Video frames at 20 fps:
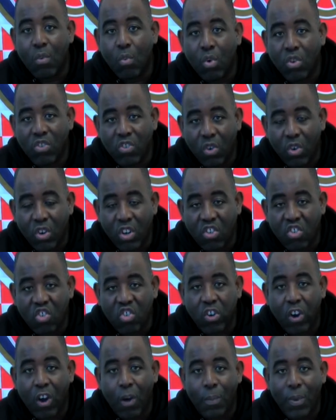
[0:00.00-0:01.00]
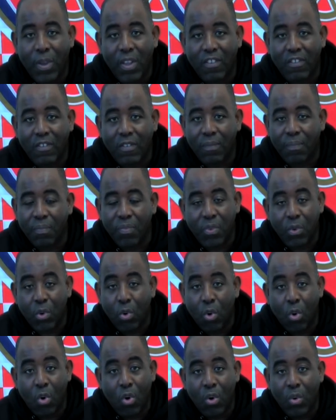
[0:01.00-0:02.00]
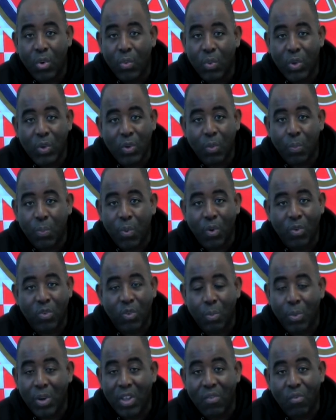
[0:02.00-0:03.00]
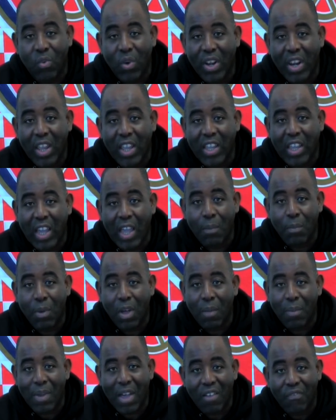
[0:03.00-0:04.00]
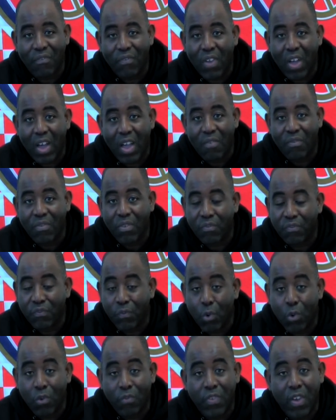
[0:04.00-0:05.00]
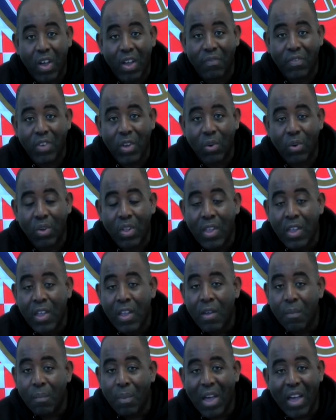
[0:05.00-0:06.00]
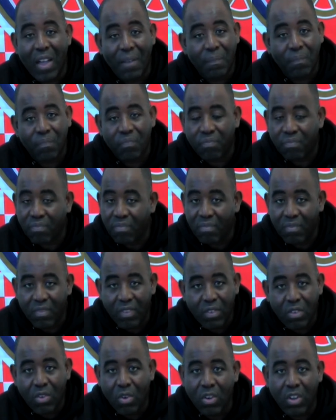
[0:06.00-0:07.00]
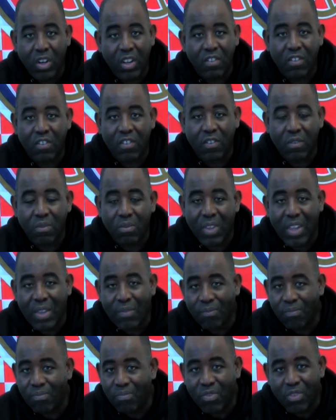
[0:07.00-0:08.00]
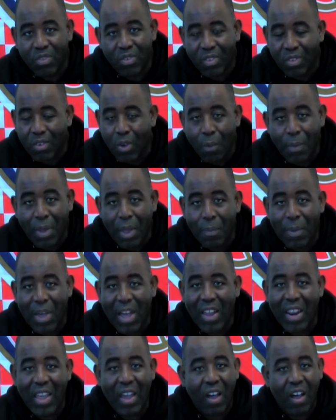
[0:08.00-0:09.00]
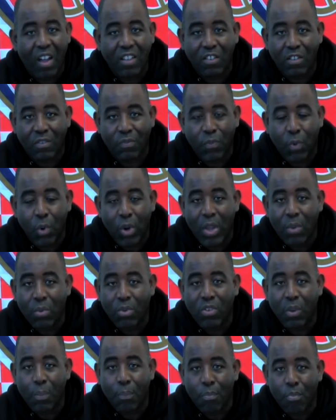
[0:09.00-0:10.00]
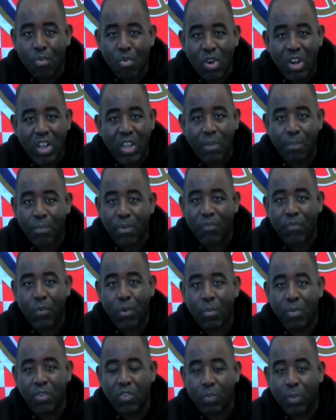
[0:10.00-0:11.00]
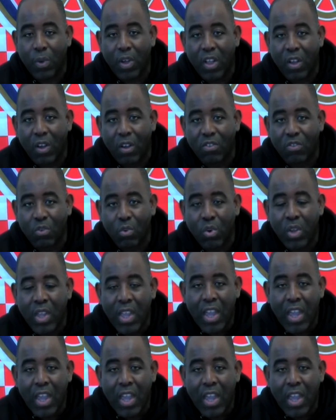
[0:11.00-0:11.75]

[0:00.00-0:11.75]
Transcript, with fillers: wasn't on his sharpest, or we could possibly have won that game by about 5 4 5 0. But not going to even comment about that. I just thought it was a brilliant performance by Arsenal,